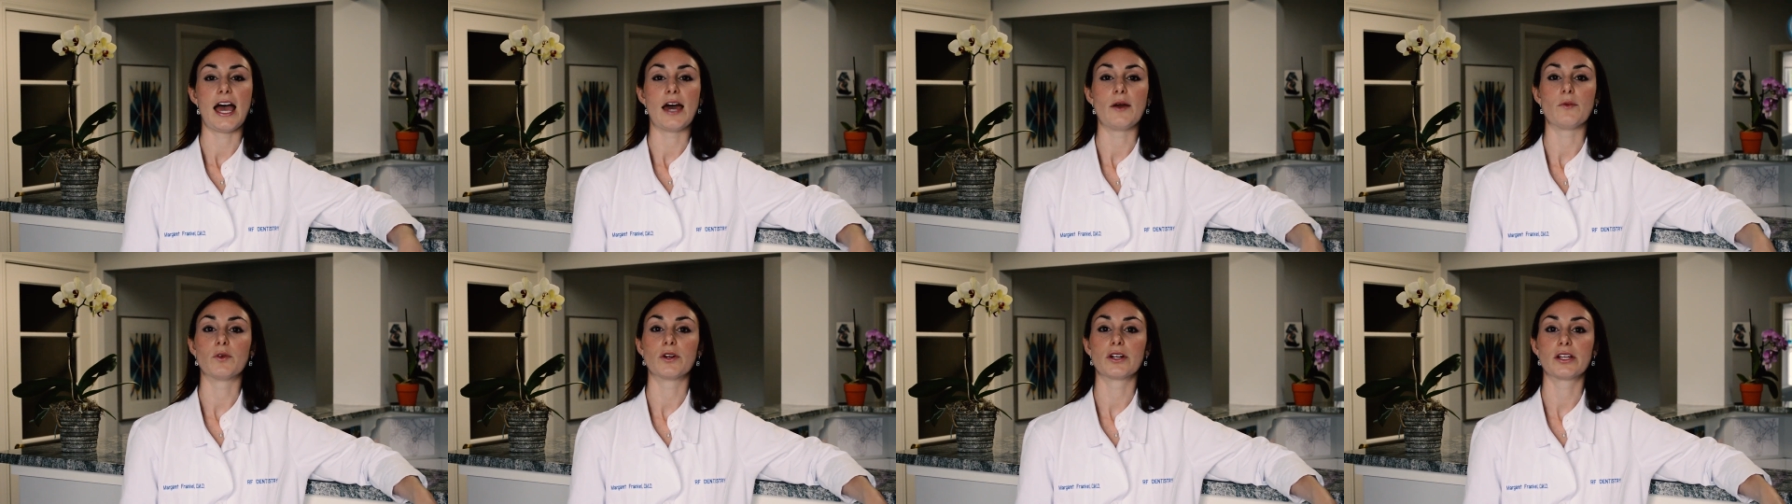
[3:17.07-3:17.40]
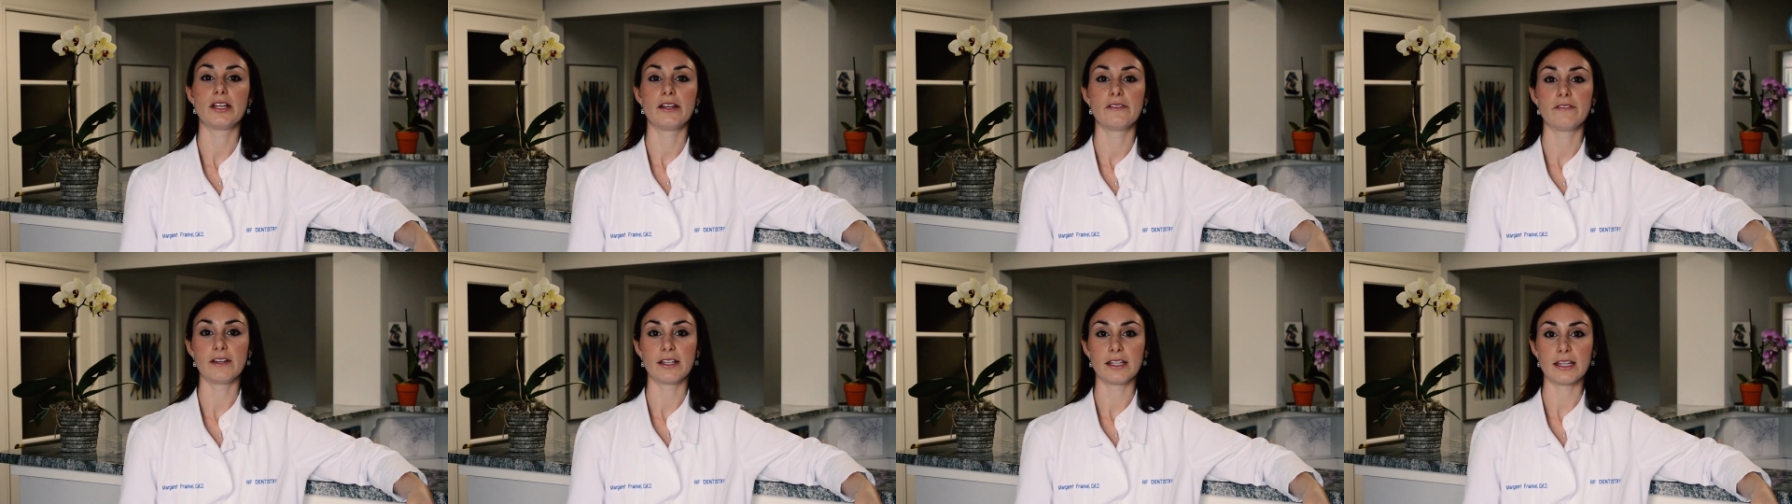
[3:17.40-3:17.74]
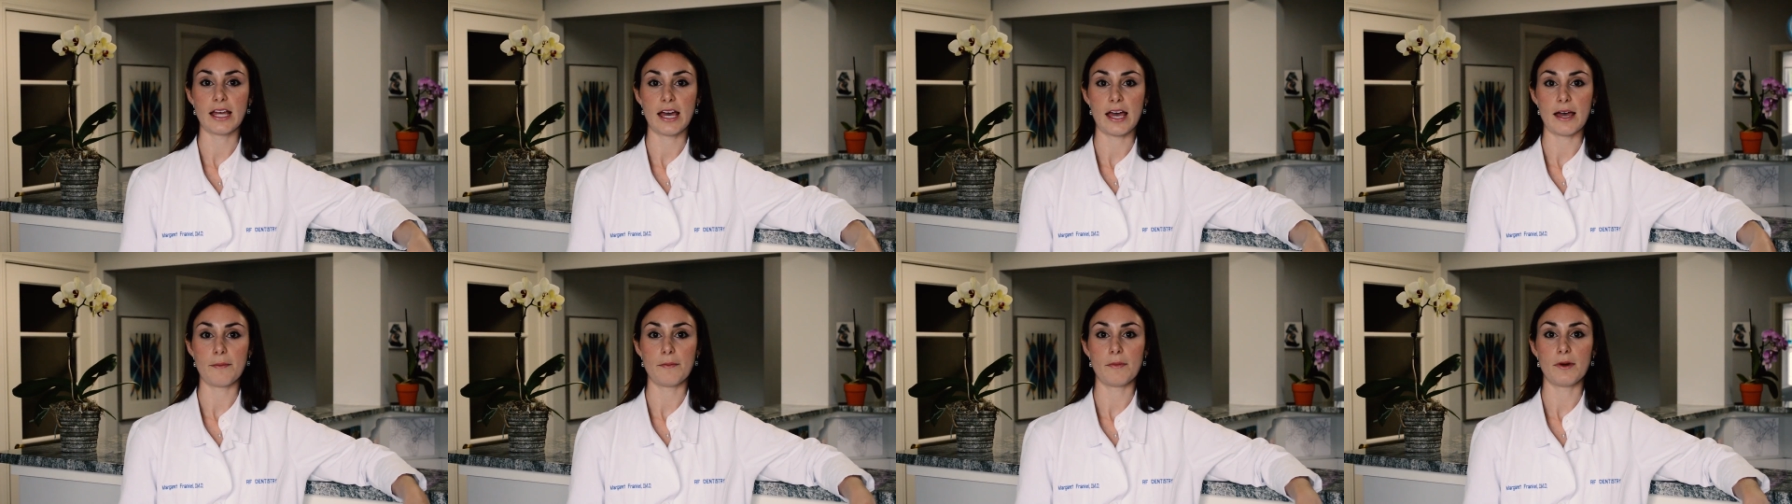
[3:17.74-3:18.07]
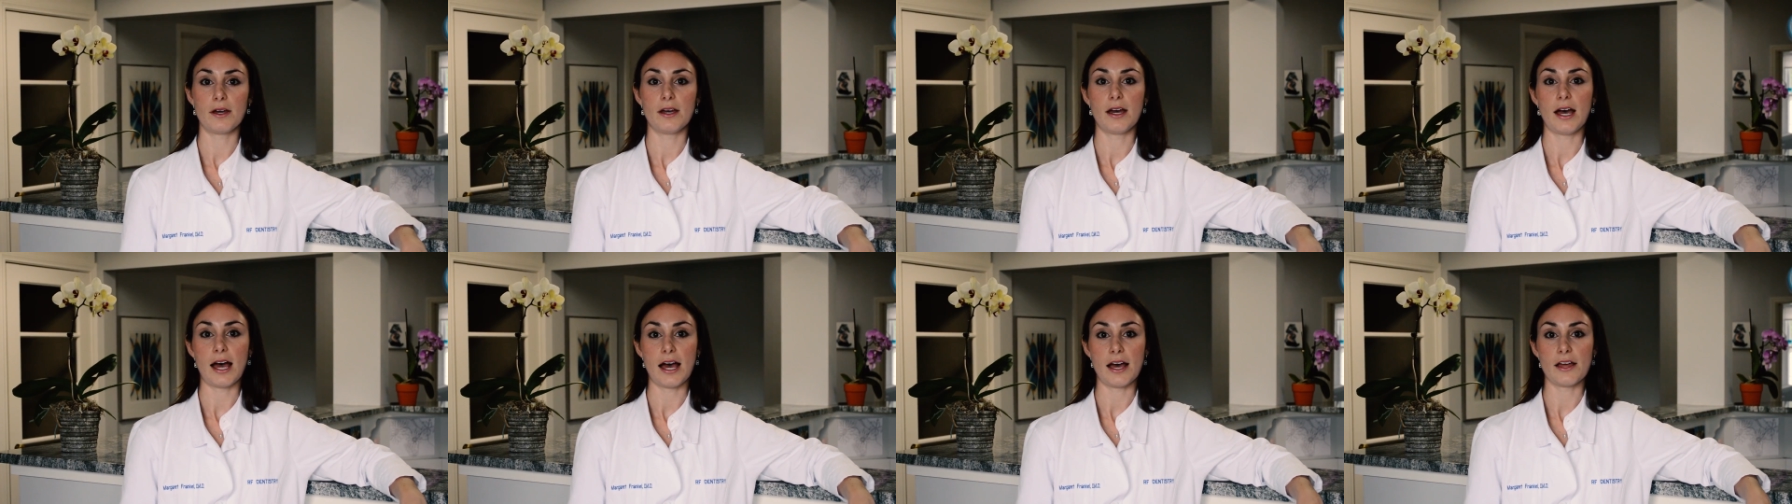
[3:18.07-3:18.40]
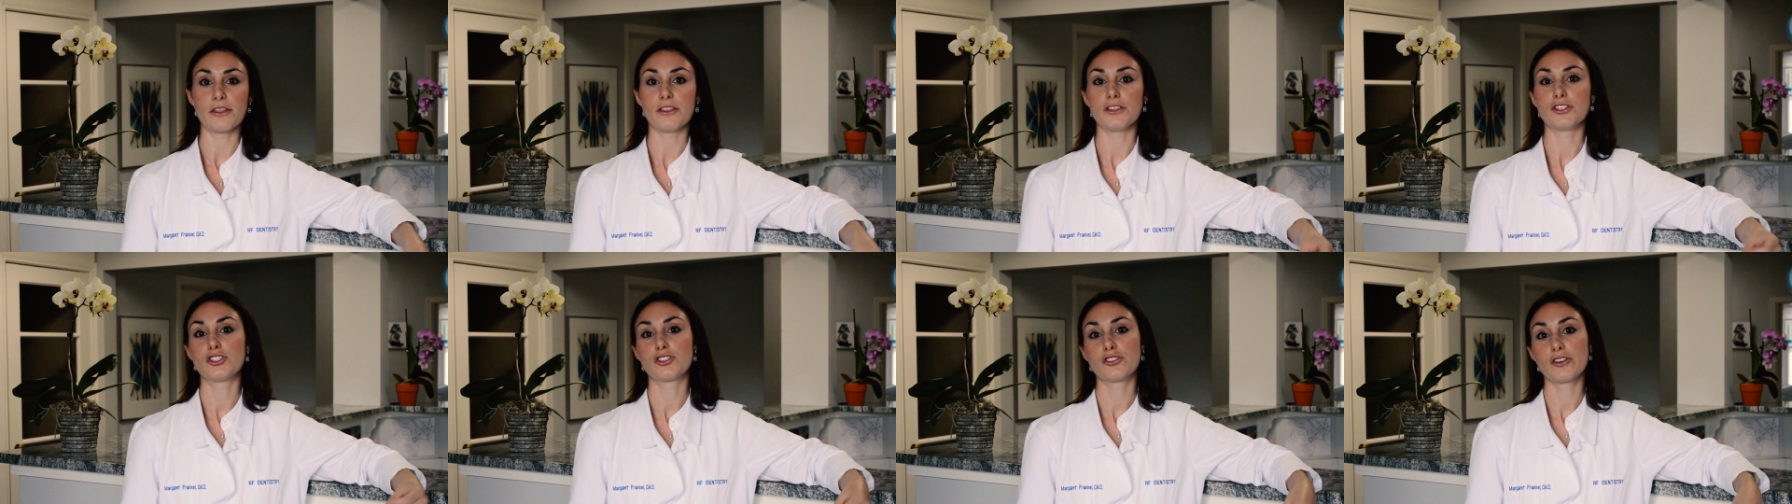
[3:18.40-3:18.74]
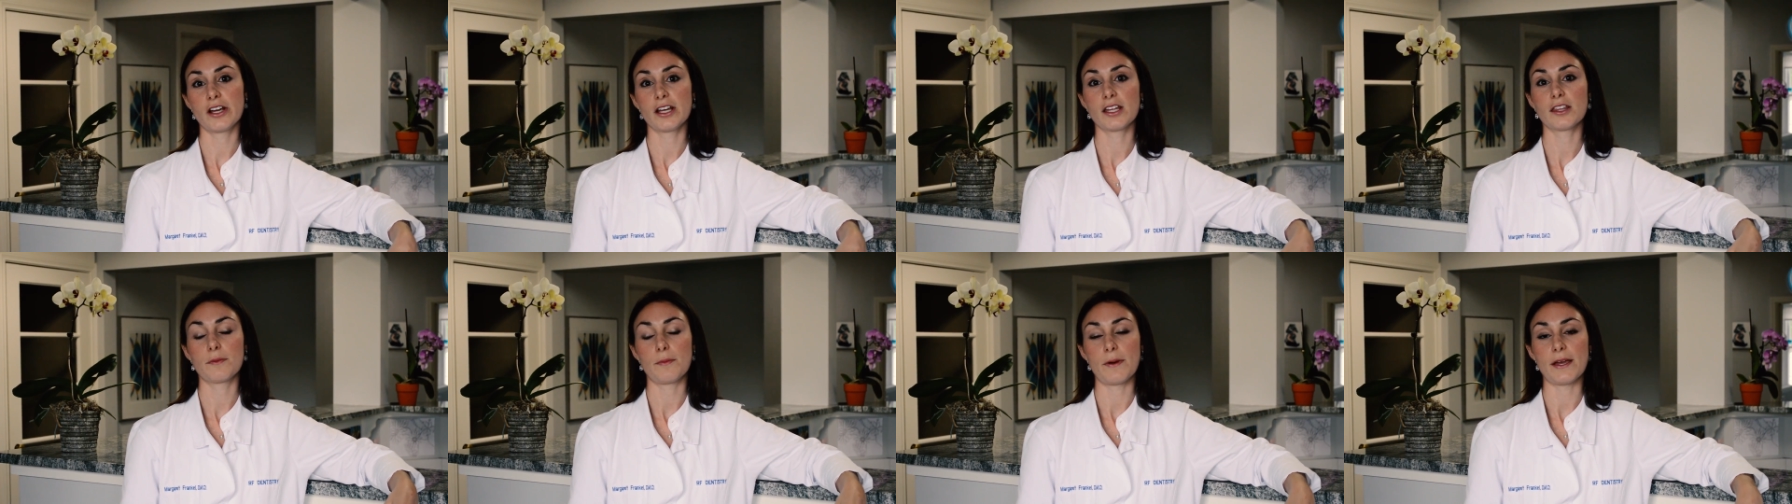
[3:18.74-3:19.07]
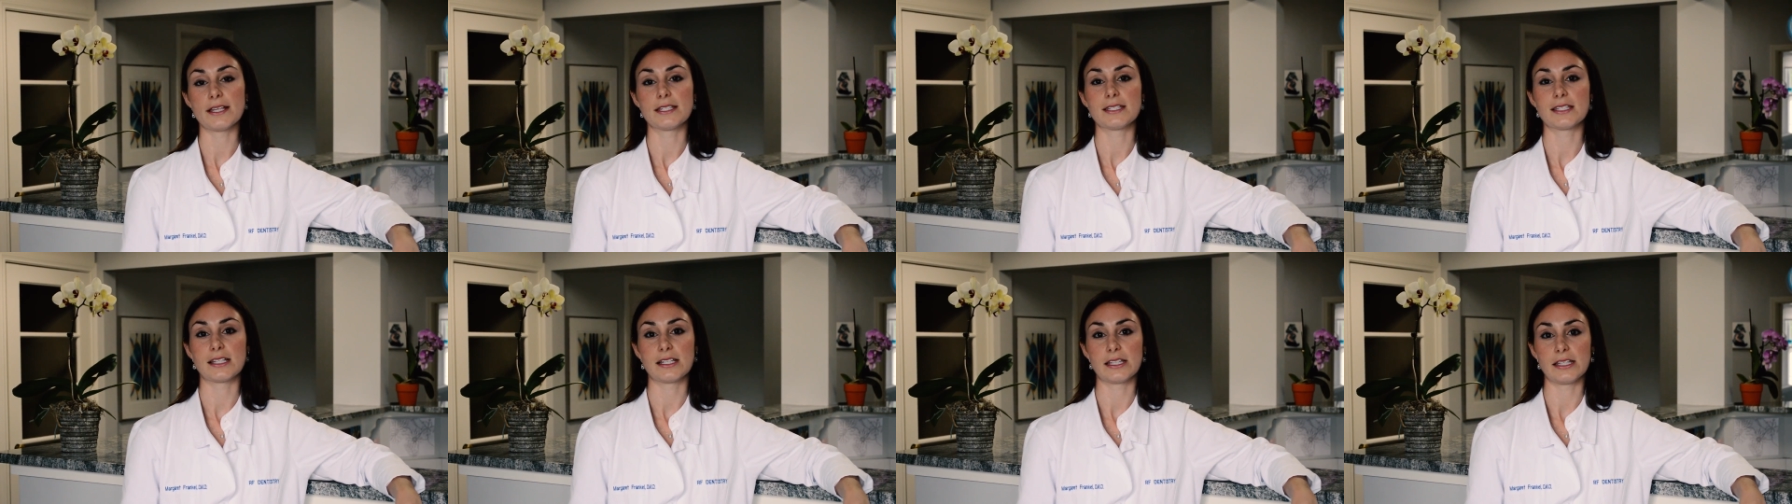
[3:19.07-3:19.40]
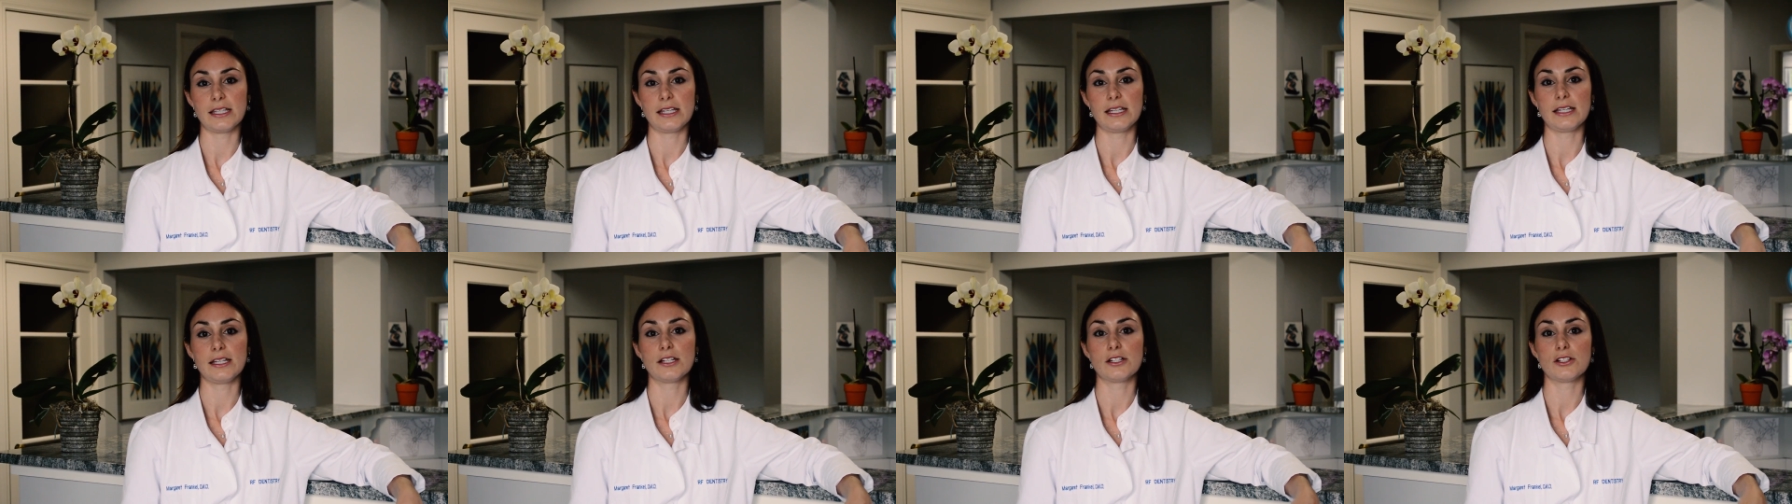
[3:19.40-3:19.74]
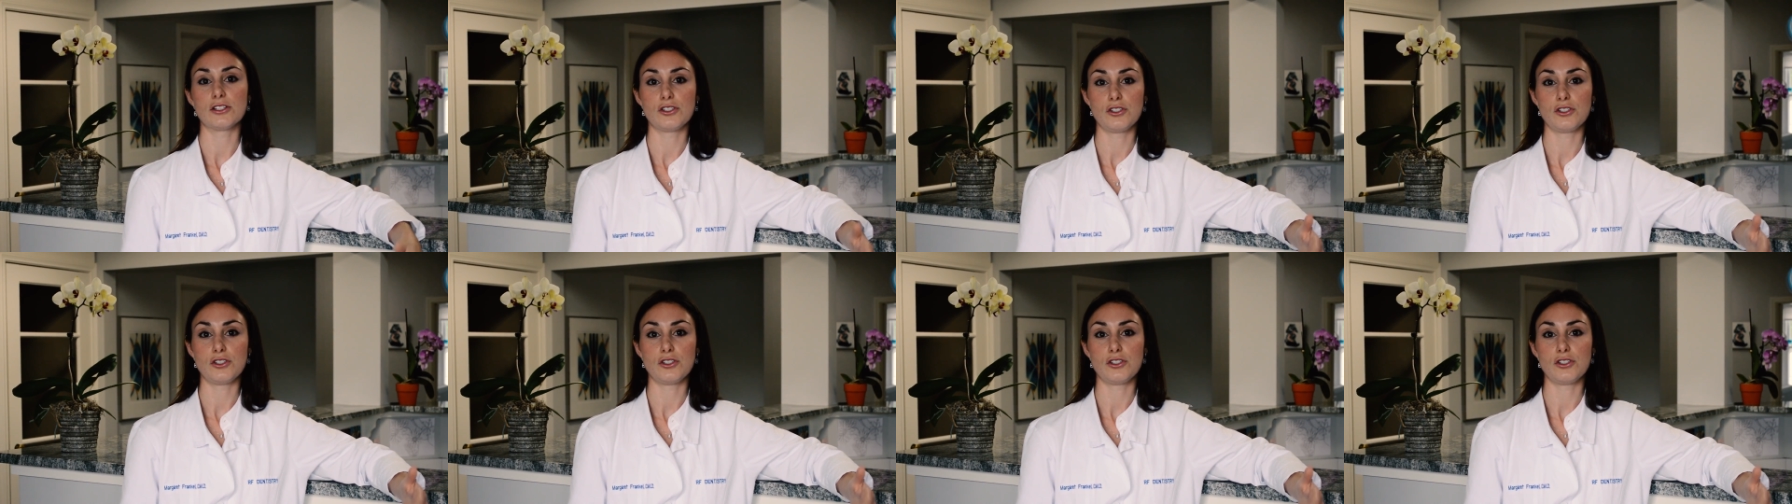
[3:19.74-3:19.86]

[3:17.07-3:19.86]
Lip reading: We're giving them the strength basically